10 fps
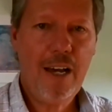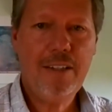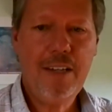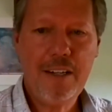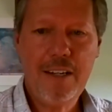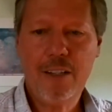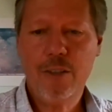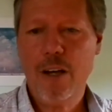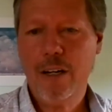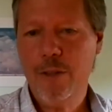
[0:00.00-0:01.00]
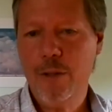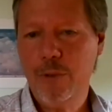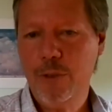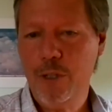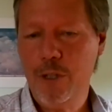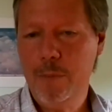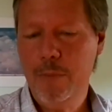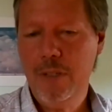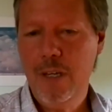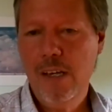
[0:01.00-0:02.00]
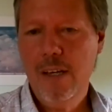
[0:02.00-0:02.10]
I tend to not talk in those terms.